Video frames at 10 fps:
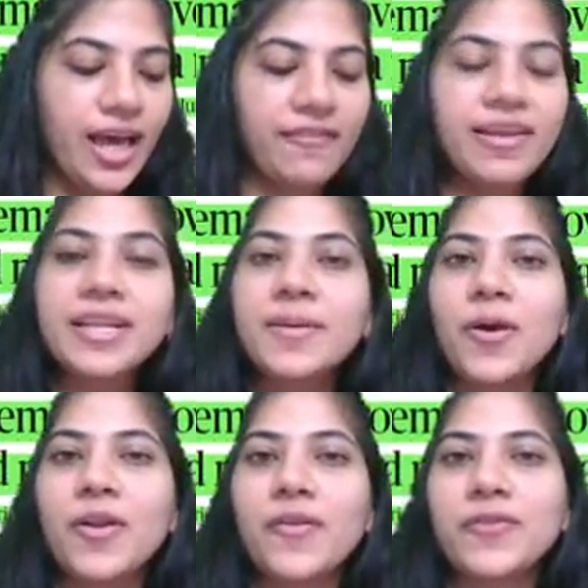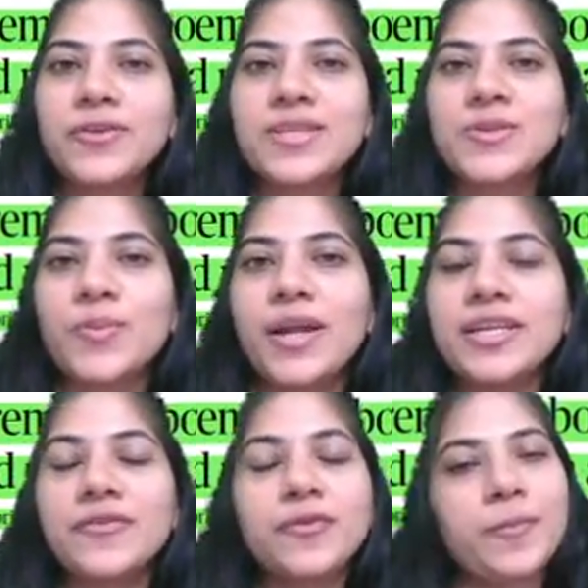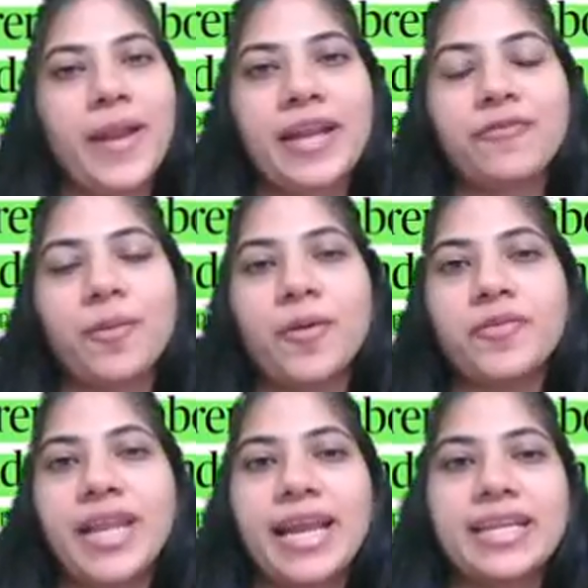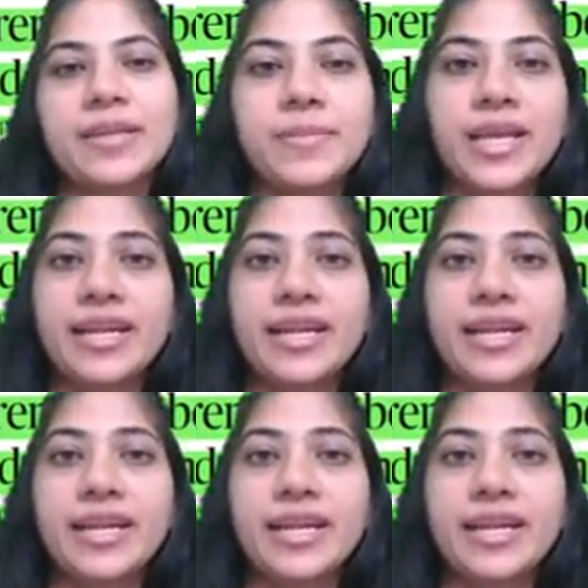I welcome all of you to this wonderful platform of Unacademy,